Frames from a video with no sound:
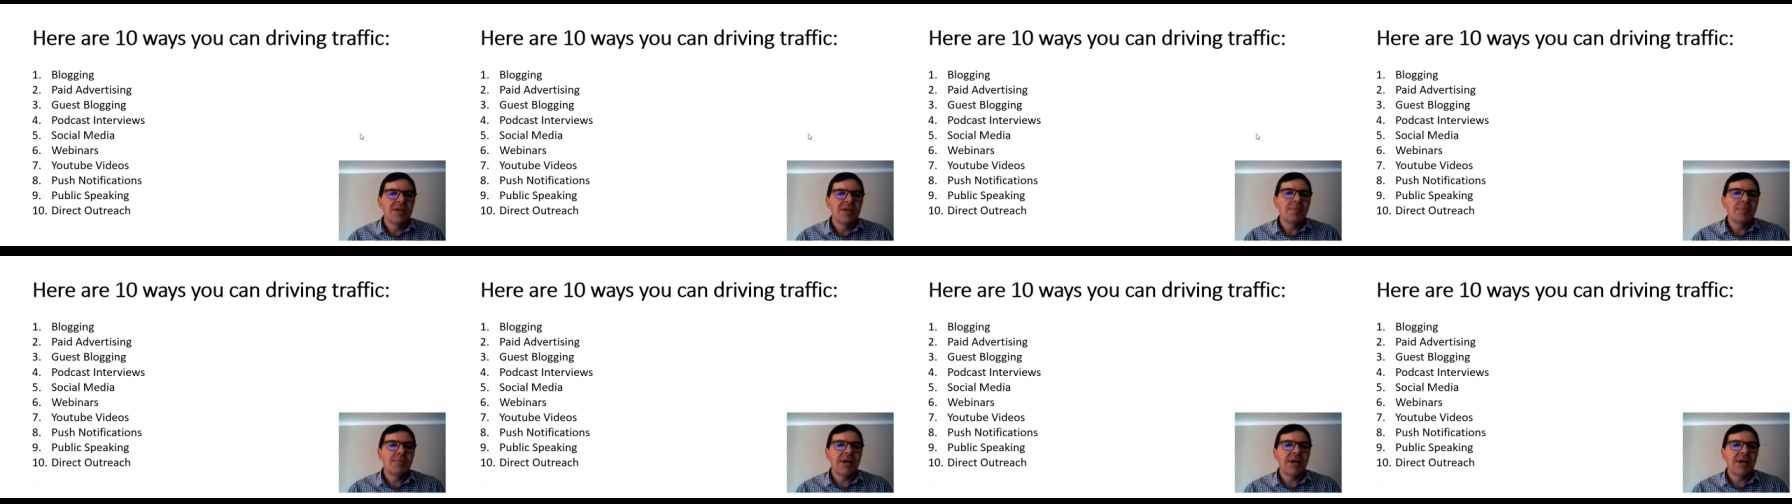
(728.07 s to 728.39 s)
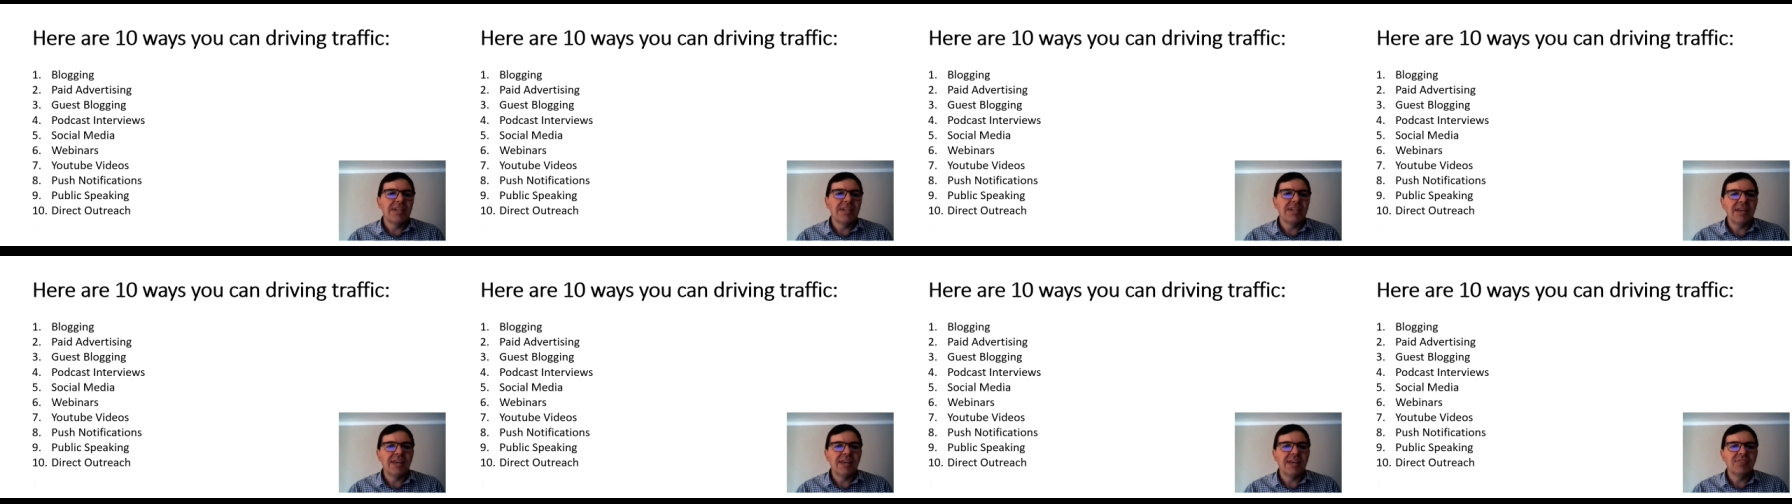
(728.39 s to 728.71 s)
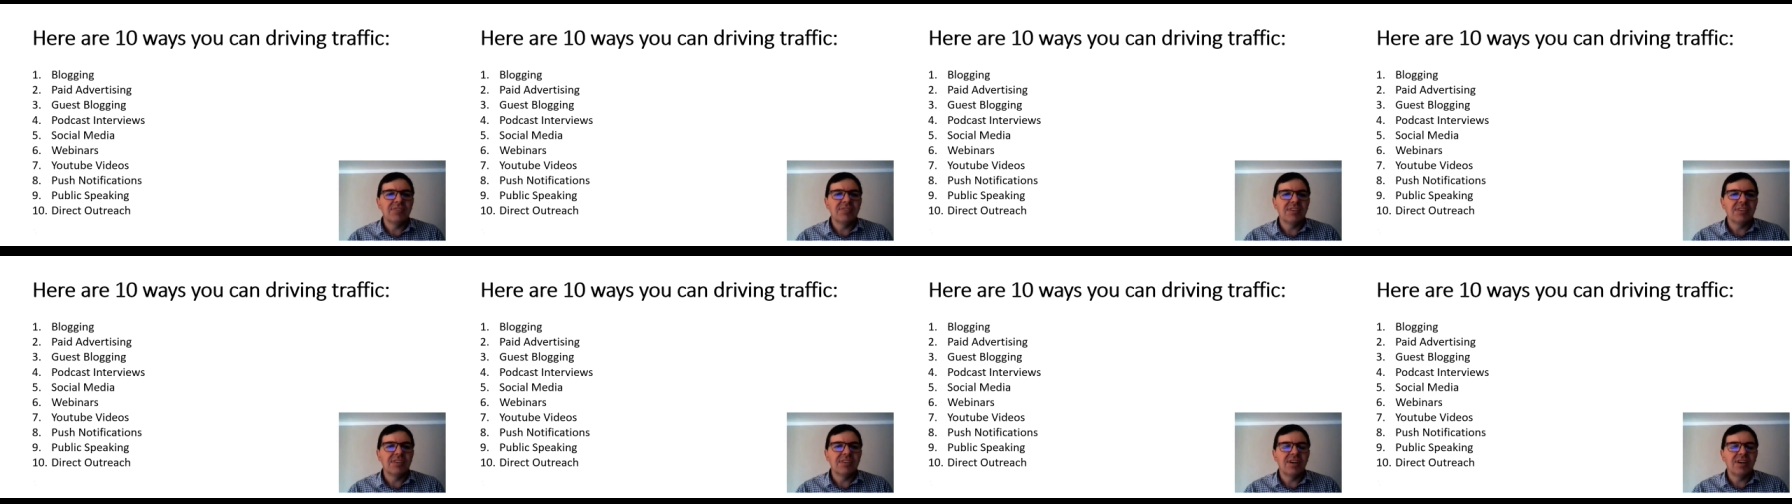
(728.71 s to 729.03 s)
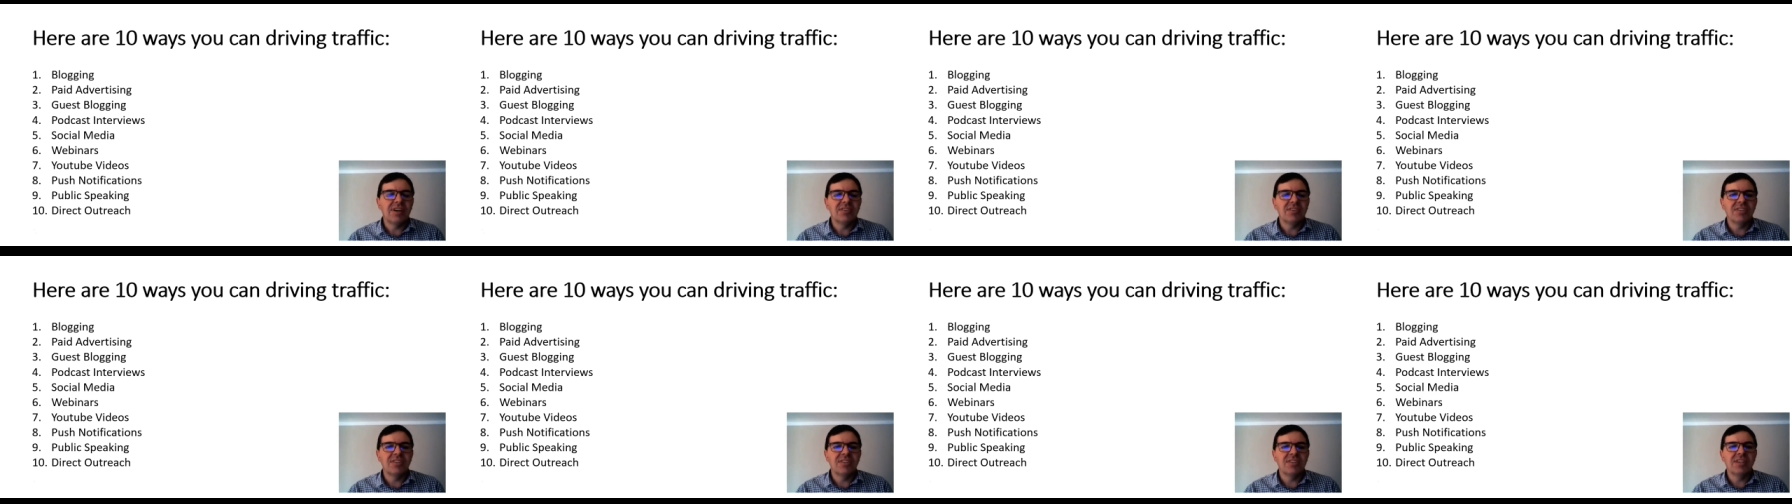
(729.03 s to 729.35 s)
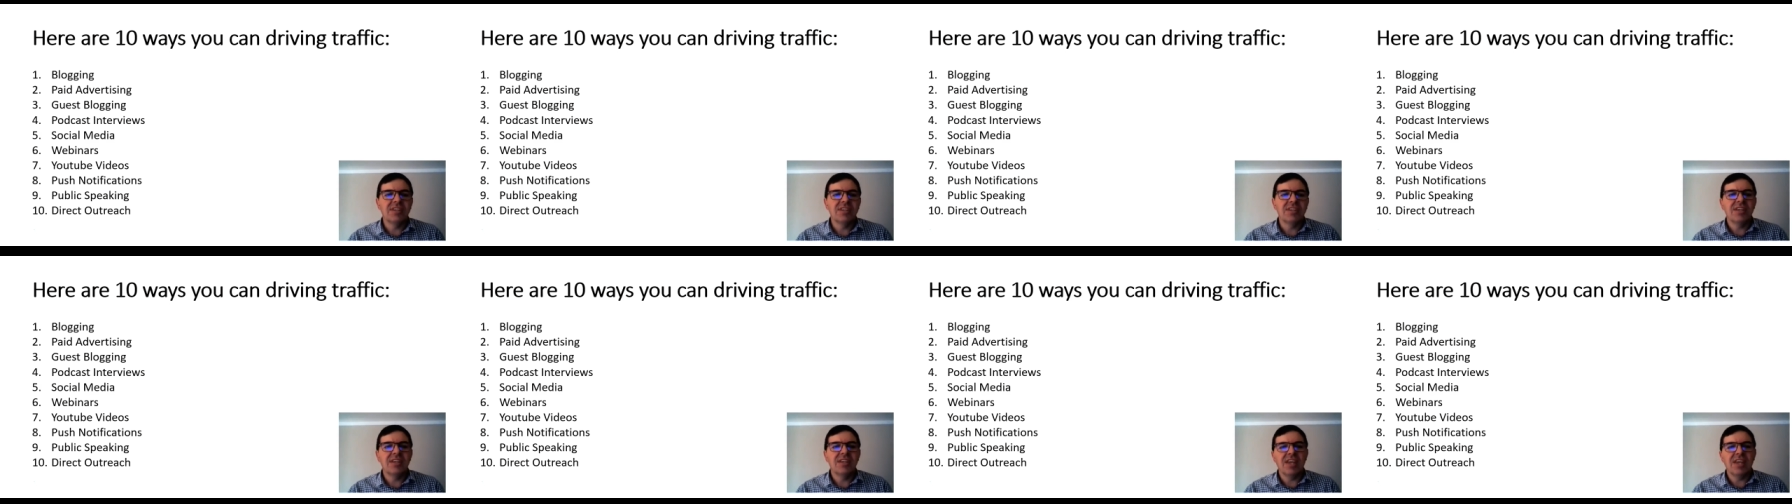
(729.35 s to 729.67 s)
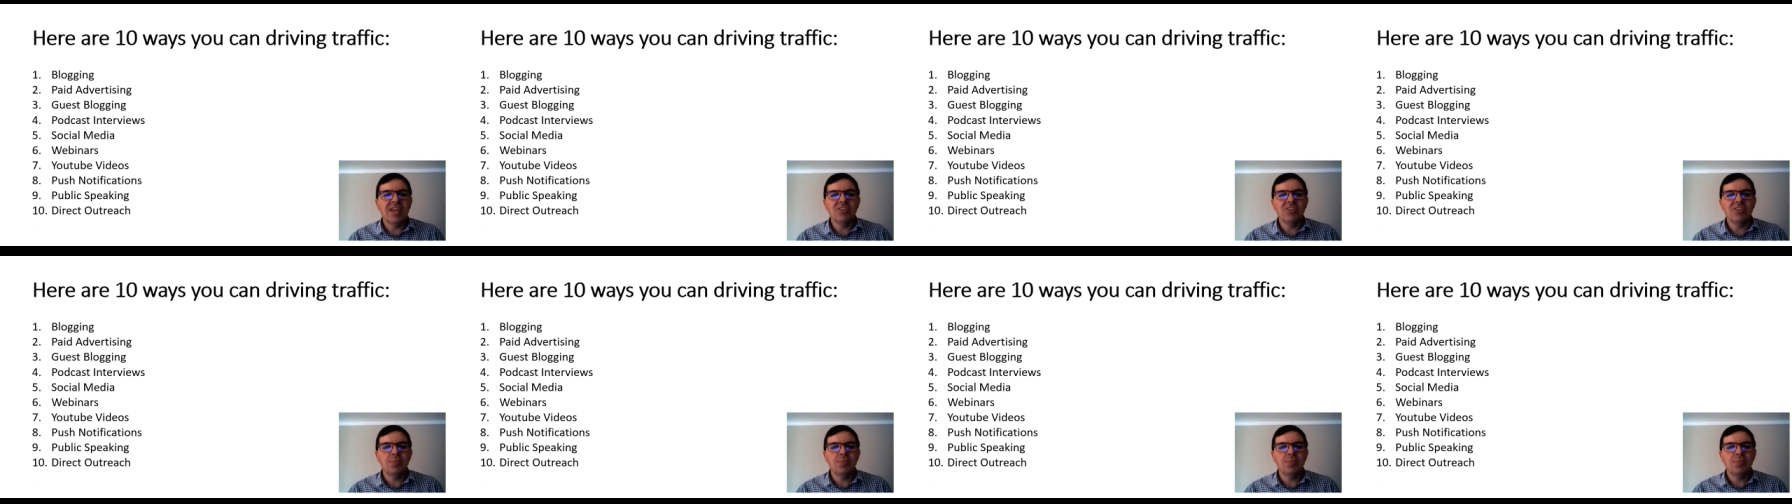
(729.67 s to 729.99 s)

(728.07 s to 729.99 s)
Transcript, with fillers: paid advertising, guest